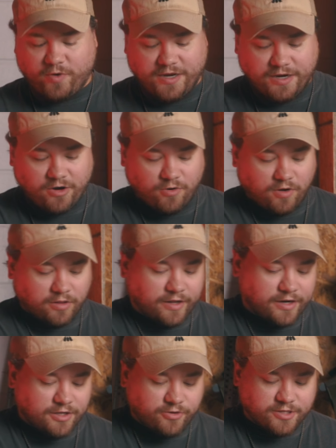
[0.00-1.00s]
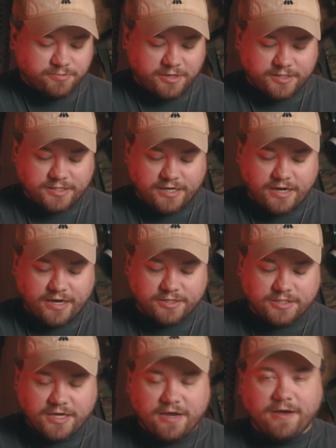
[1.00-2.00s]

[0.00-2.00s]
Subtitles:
We know a lot of USPSA guys